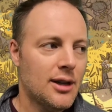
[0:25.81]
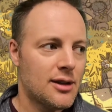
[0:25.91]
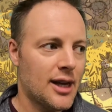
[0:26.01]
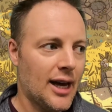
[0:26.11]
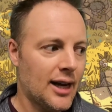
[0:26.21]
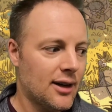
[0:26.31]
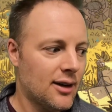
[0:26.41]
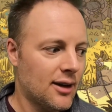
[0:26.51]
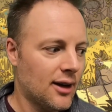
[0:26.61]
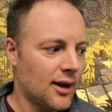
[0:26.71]
that
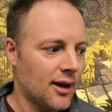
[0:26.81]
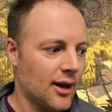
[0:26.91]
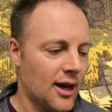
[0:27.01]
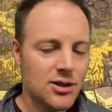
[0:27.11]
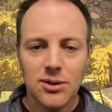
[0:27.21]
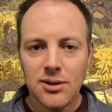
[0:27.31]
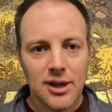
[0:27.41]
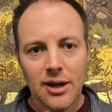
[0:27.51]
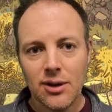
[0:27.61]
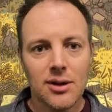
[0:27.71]
as soon as
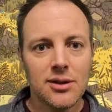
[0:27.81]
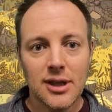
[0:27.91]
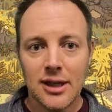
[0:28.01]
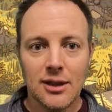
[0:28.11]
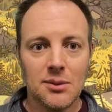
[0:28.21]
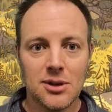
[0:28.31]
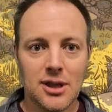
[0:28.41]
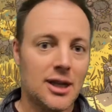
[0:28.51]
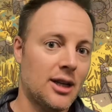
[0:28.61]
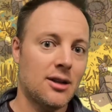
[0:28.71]
I heard that it was
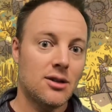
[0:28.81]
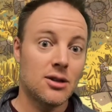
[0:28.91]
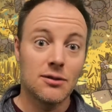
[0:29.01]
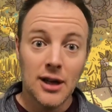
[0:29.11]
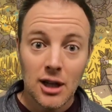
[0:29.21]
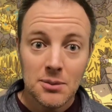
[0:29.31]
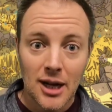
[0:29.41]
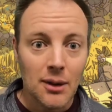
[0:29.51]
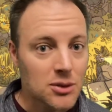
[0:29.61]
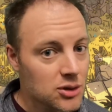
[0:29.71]
getting developed,
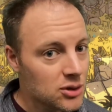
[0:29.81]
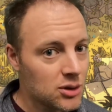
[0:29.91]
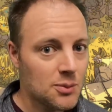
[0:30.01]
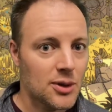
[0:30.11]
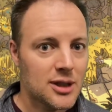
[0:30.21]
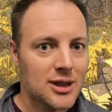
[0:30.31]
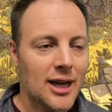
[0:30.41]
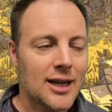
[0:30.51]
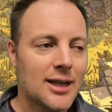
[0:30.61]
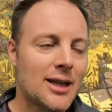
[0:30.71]
I was super
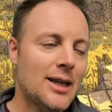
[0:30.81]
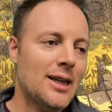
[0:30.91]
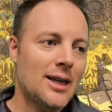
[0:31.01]
excited.